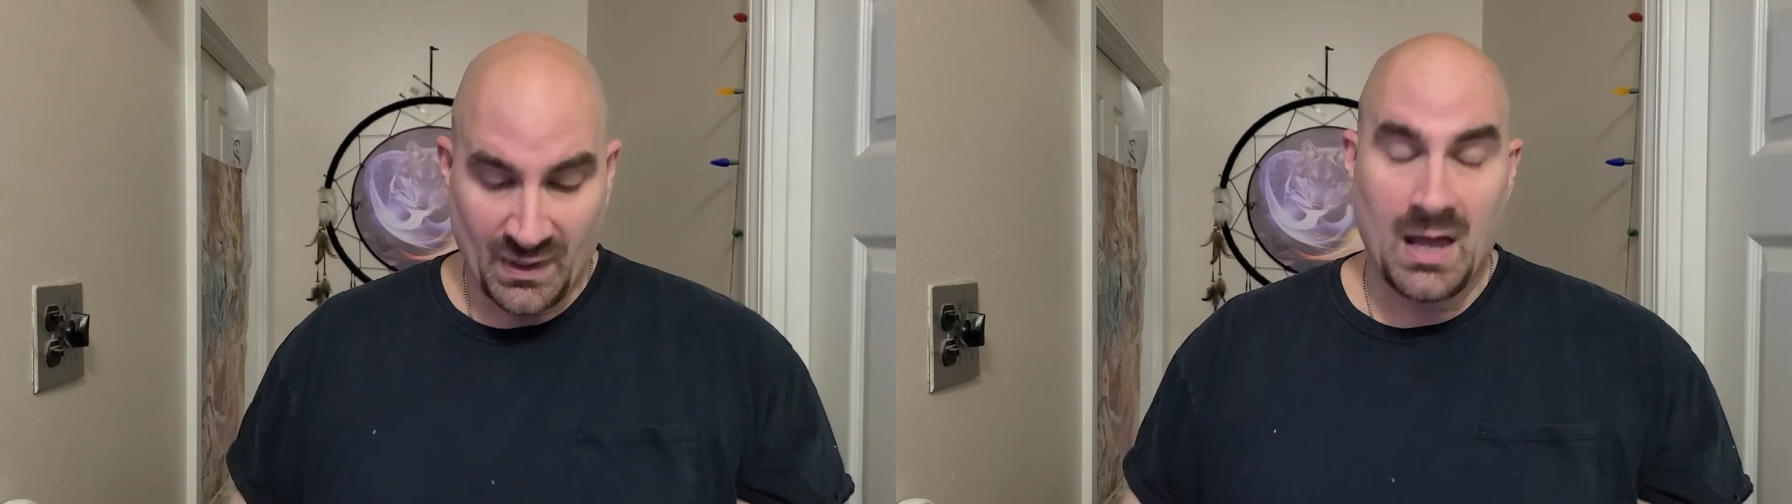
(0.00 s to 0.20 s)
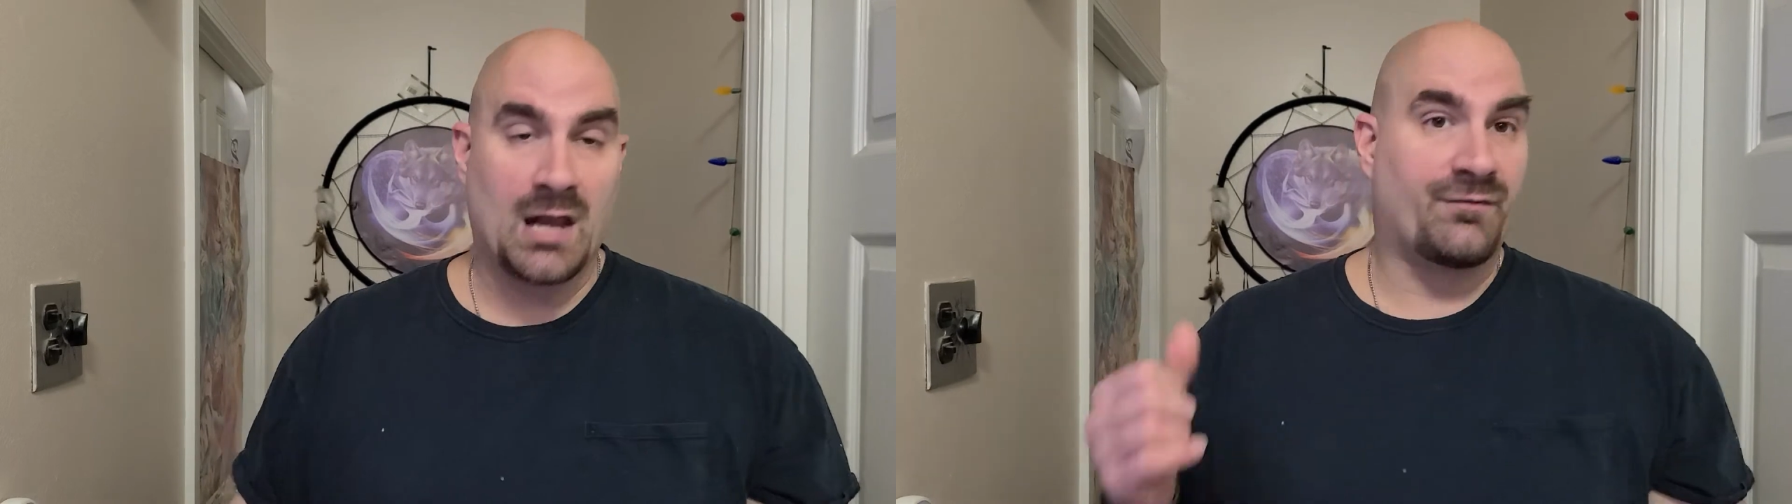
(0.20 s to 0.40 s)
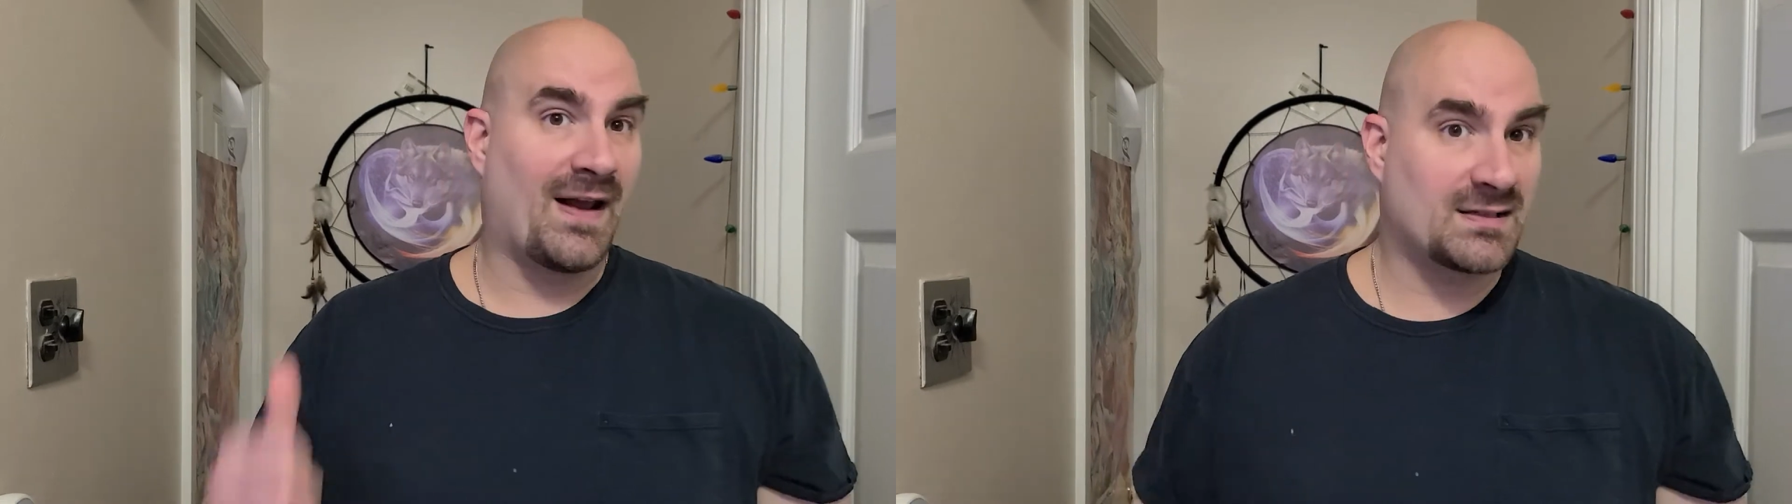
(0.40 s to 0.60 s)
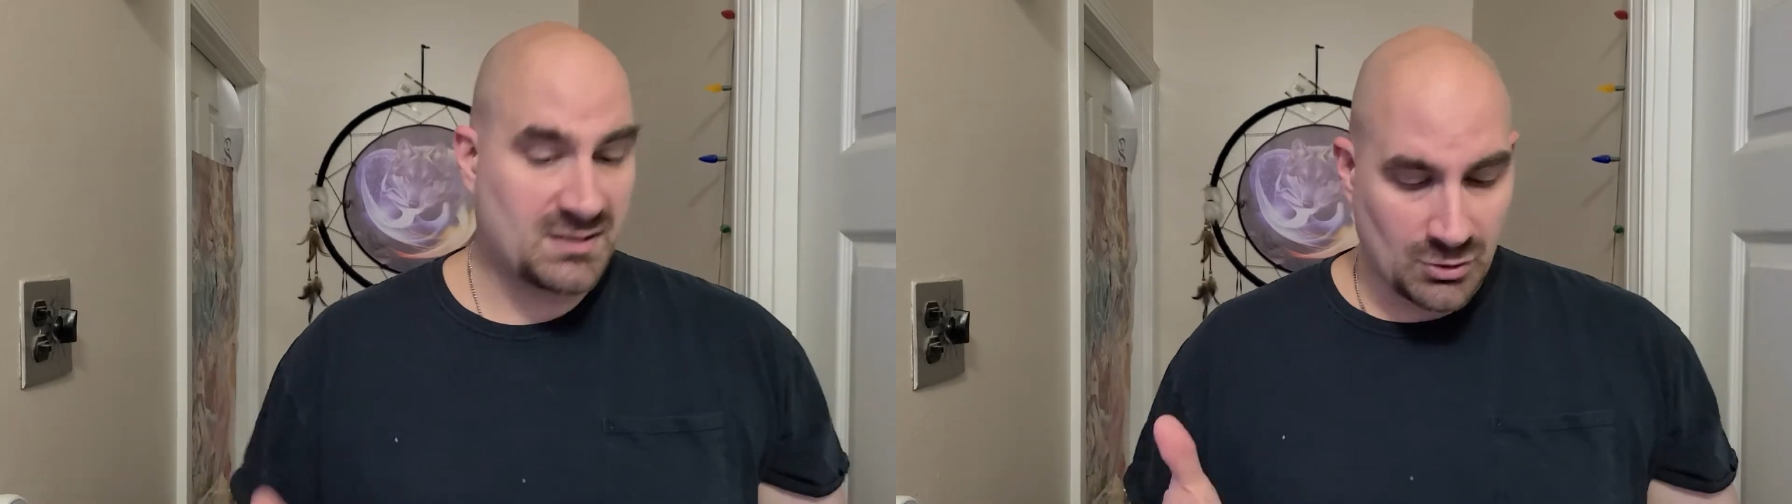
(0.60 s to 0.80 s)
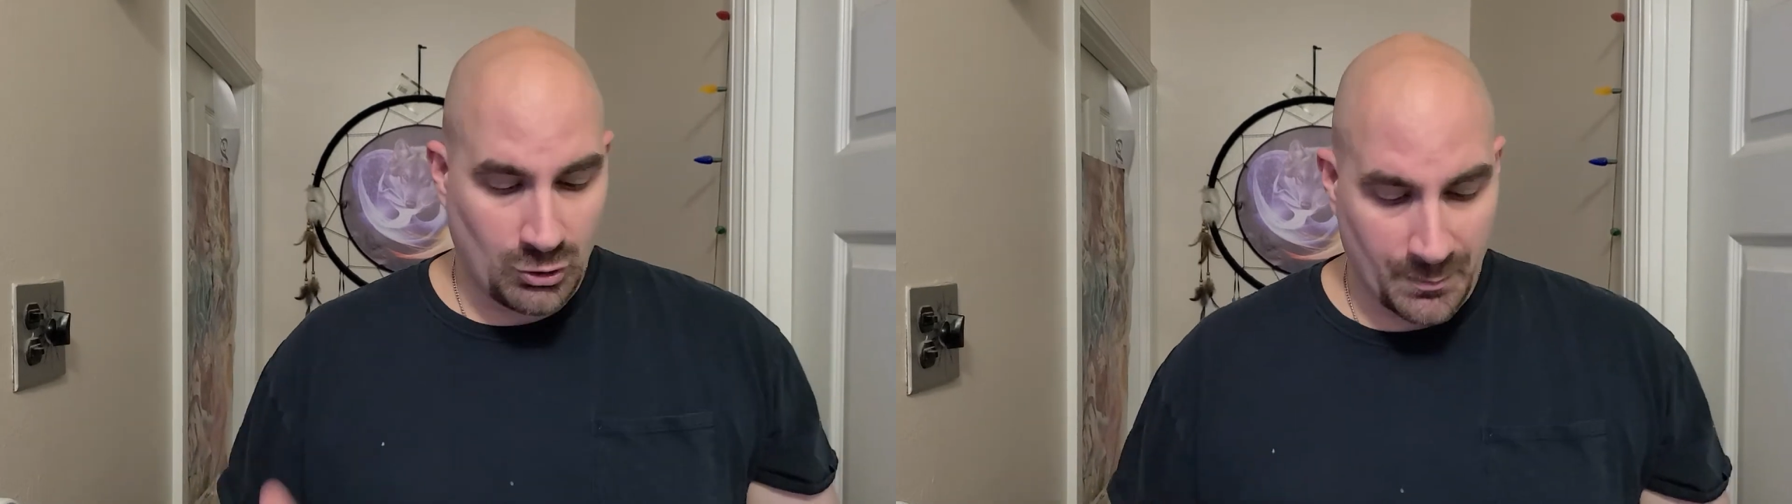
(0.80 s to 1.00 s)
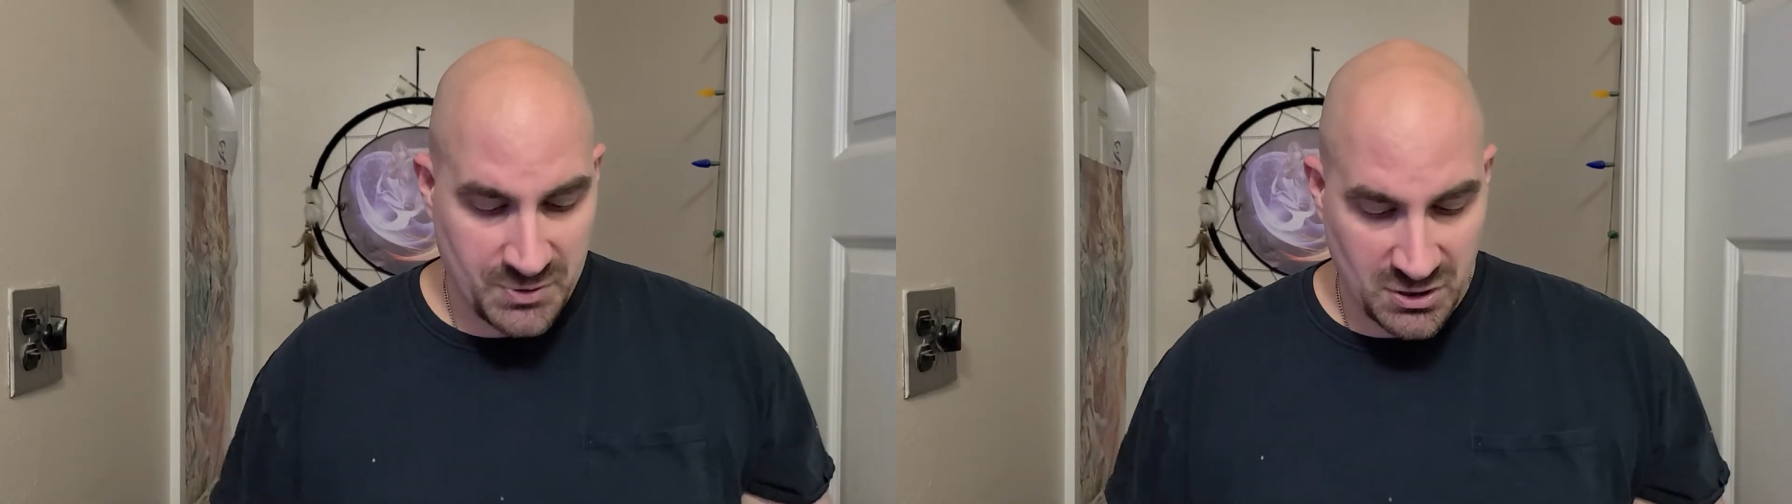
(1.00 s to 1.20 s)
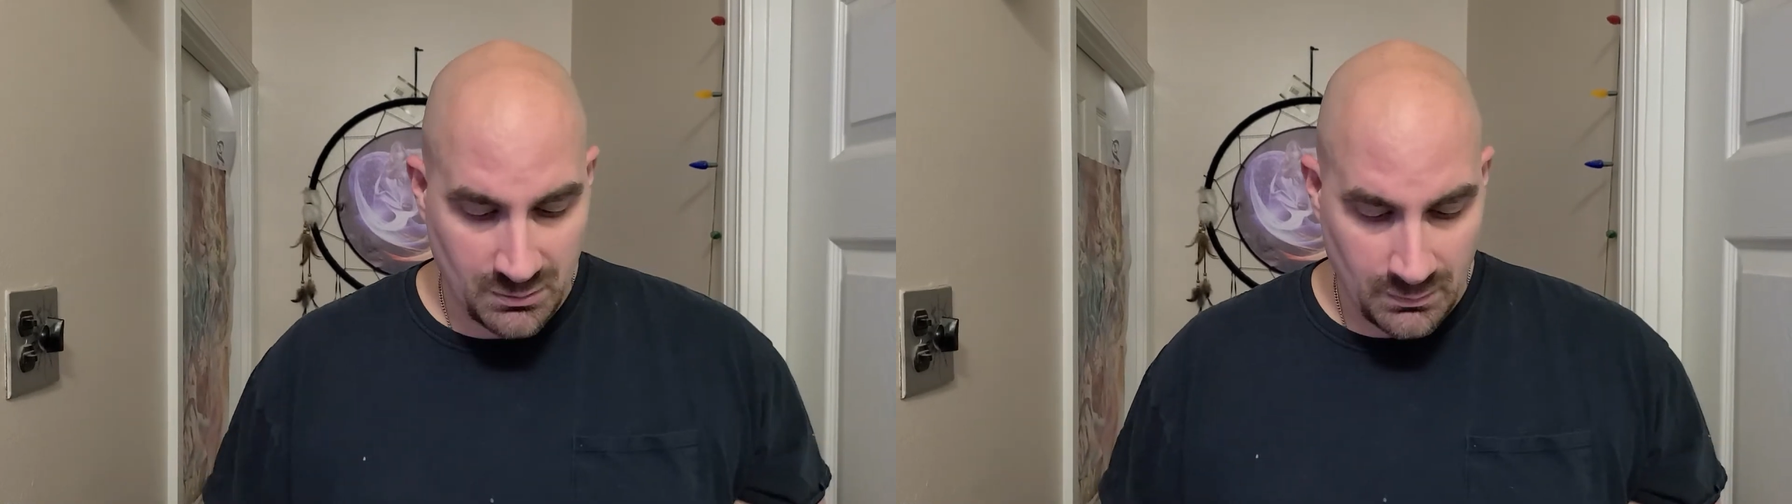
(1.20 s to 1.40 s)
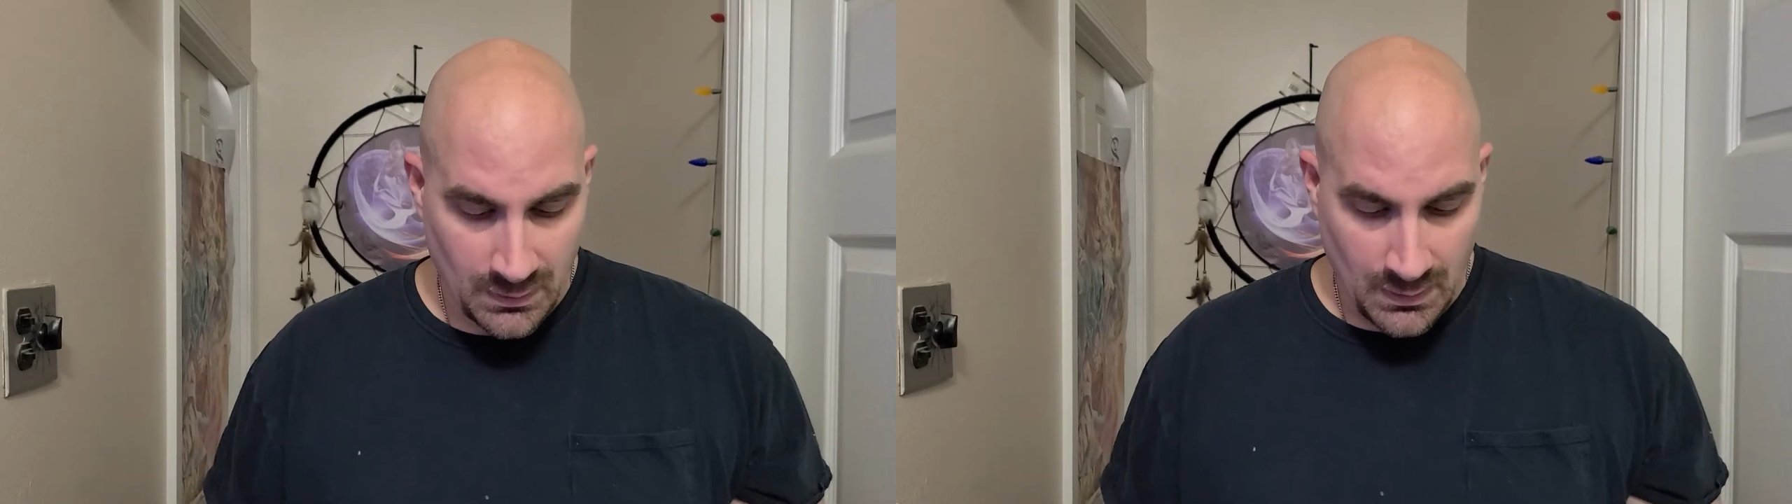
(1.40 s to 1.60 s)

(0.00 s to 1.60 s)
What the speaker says: advanced encryption,